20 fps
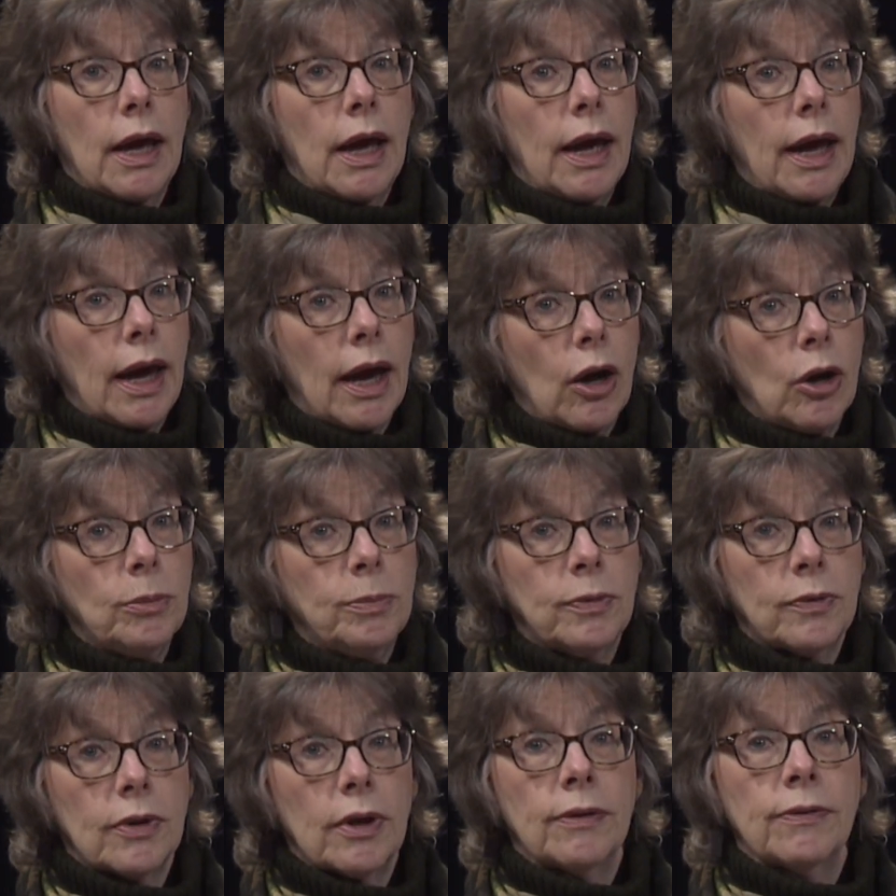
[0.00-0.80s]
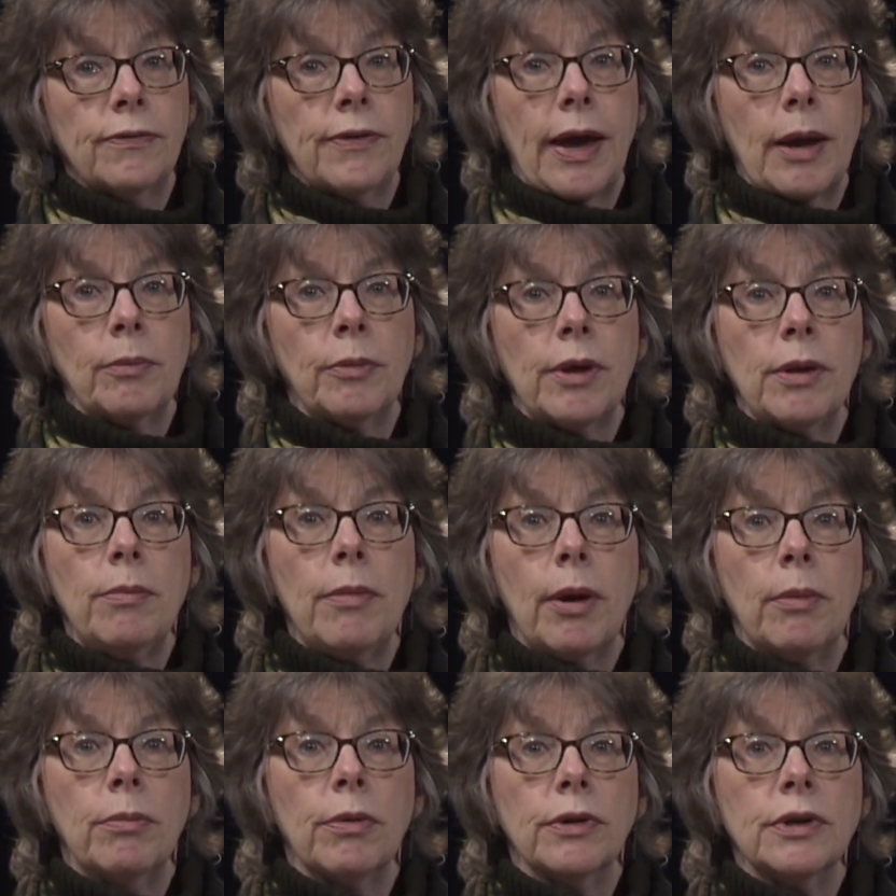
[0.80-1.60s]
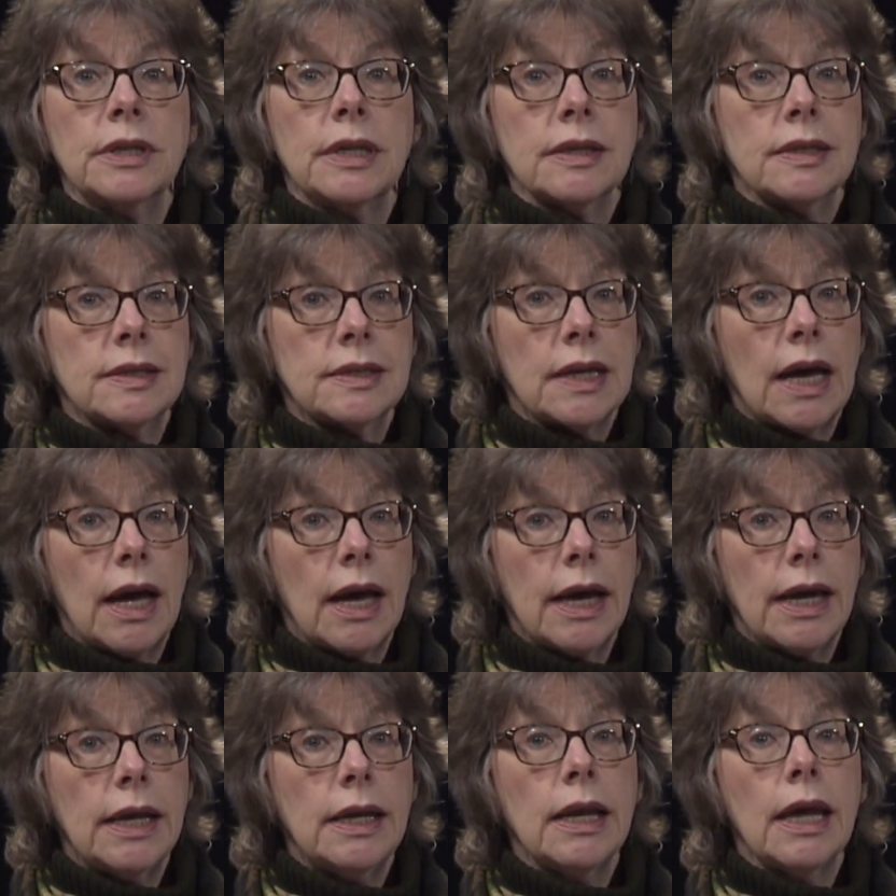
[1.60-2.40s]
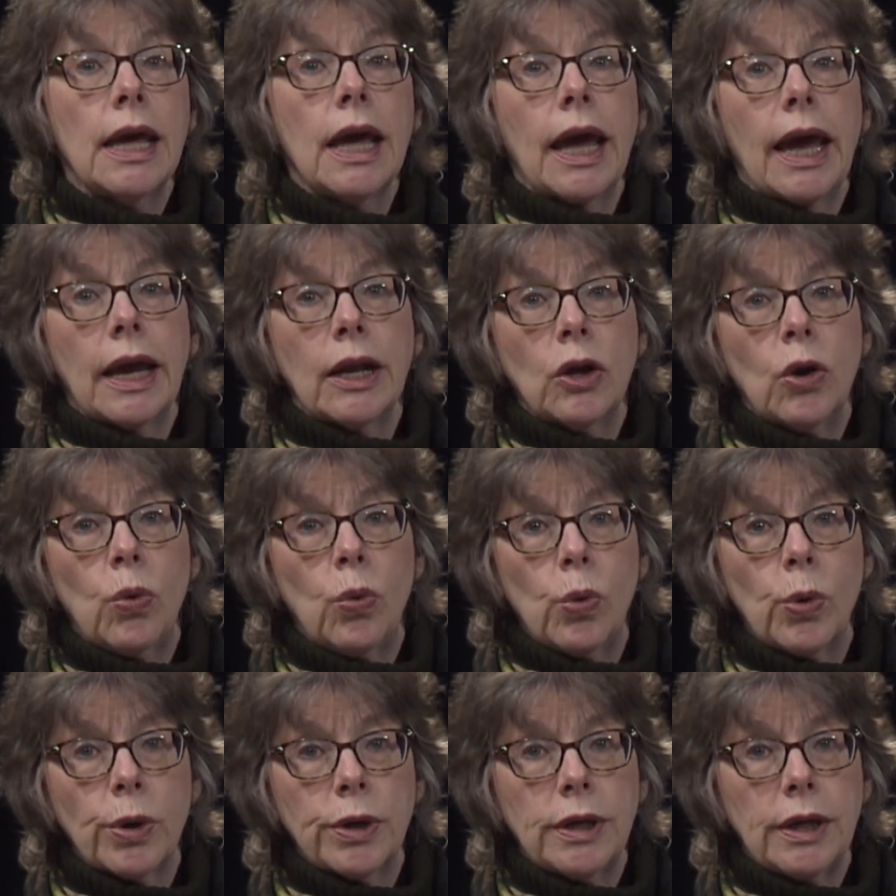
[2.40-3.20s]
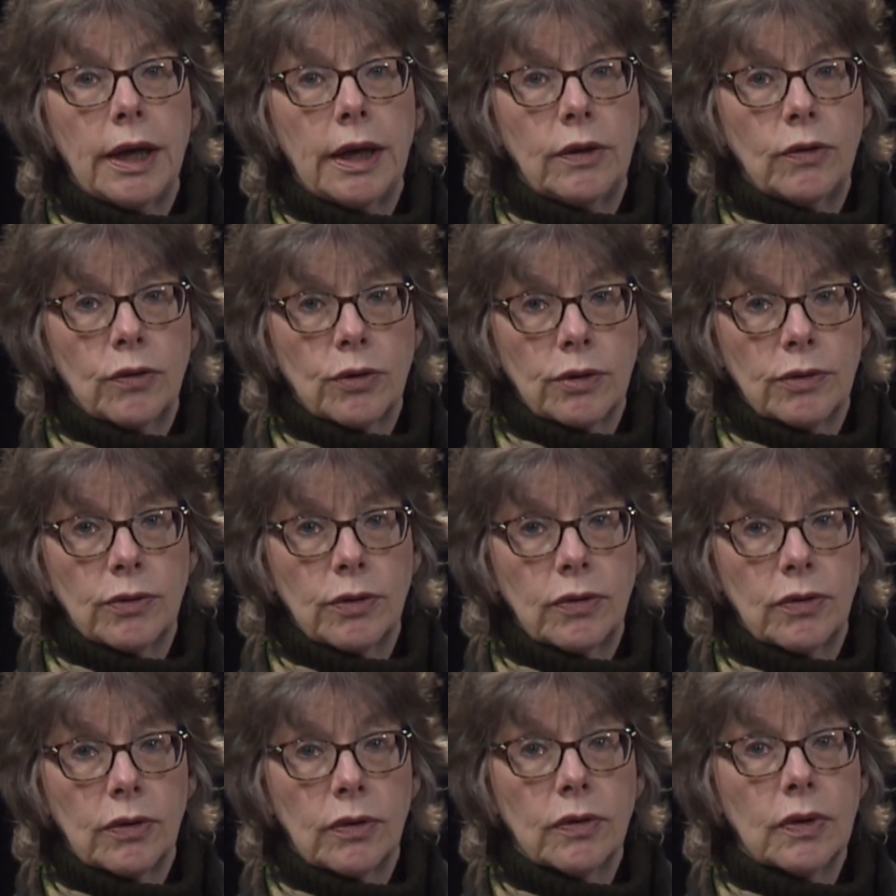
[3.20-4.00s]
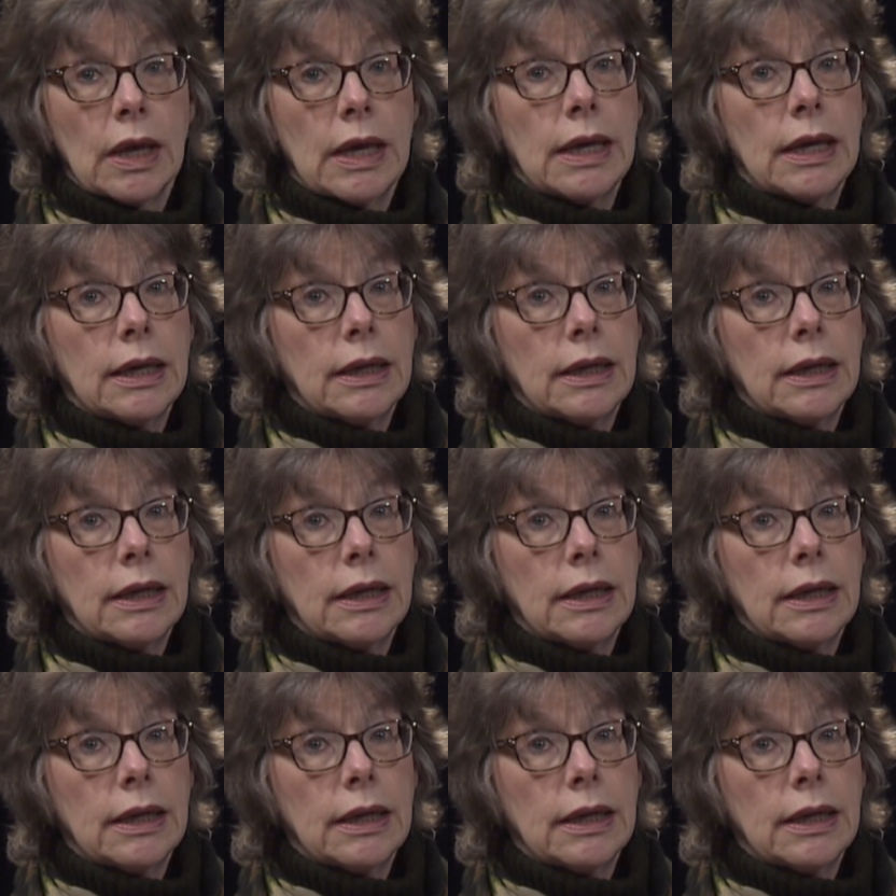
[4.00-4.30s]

helps a family member decide and coordinate services